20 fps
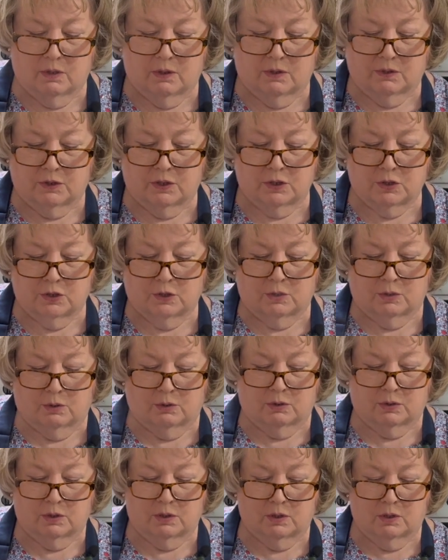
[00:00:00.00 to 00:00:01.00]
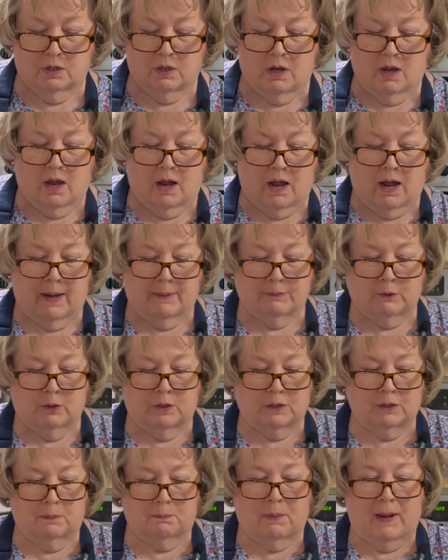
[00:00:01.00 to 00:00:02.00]
the juice, I'm
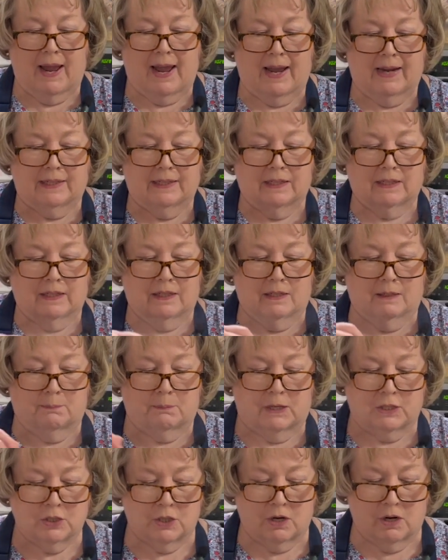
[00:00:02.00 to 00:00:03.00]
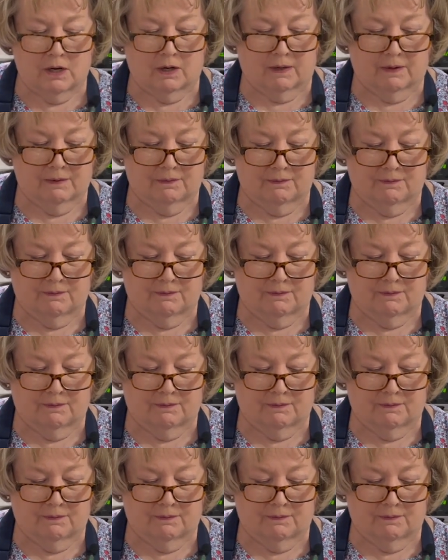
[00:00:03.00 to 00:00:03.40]
going to pack it in my jar.